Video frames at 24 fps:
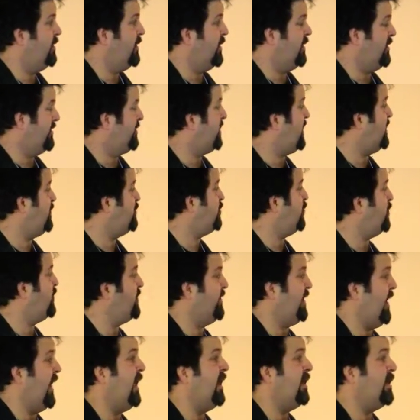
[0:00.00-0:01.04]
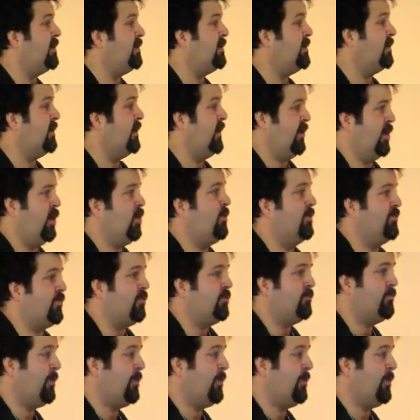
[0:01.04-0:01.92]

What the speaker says: And stay true to that, and know what those